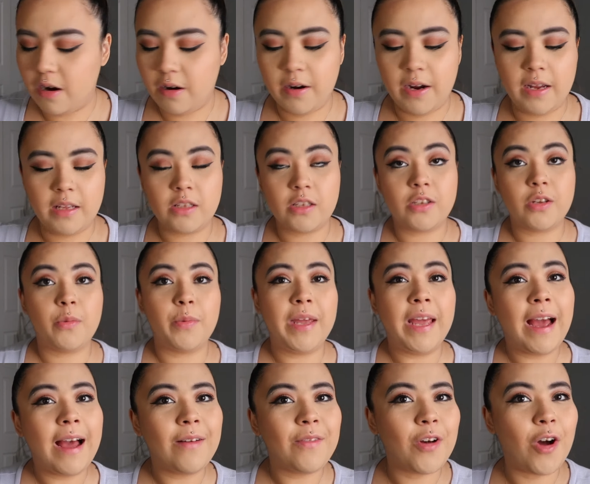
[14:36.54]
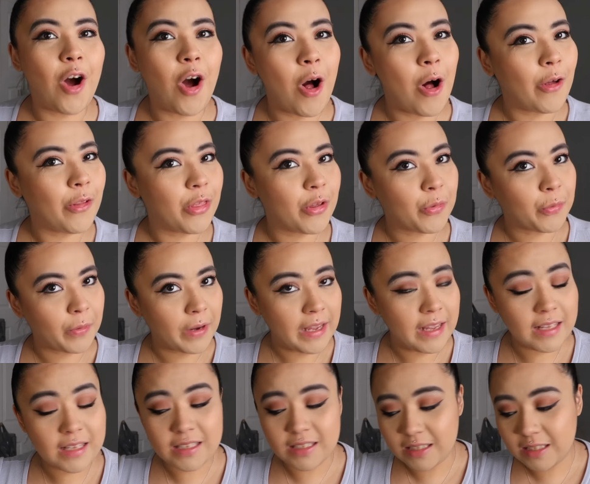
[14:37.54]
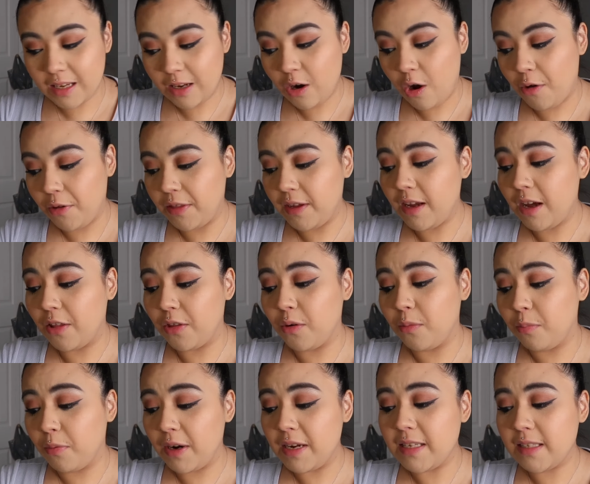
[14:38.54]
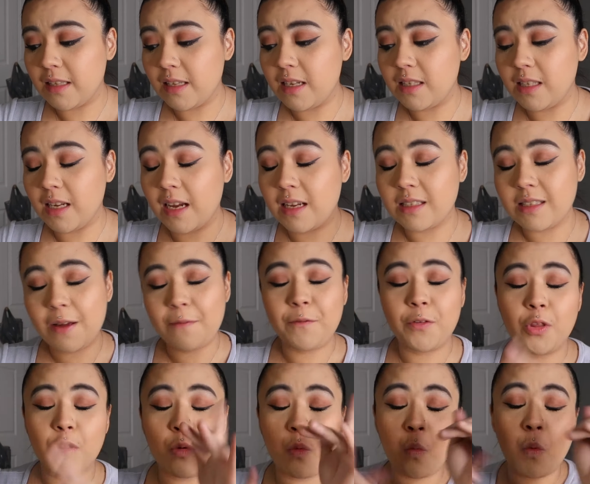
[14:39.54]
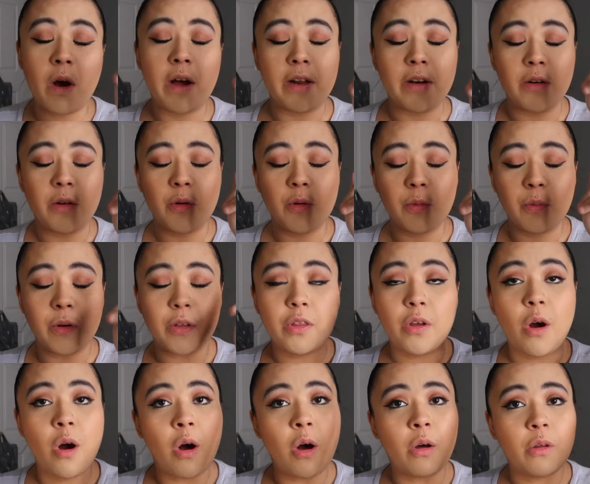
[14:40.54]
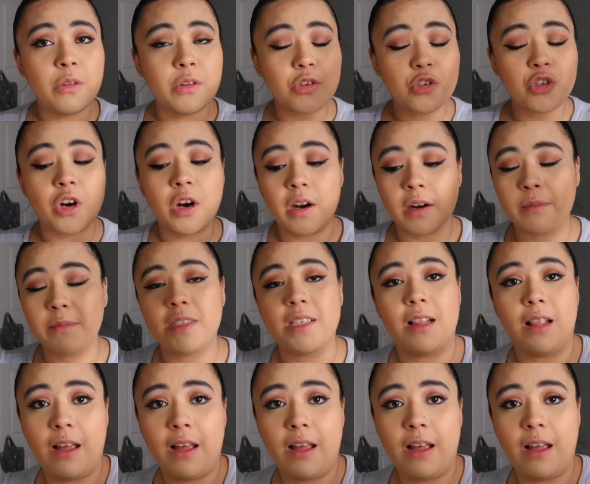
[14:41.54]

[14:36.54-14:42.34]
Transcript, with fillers: All right, so we have all the rings and all the other bracelets except for the one with all the charms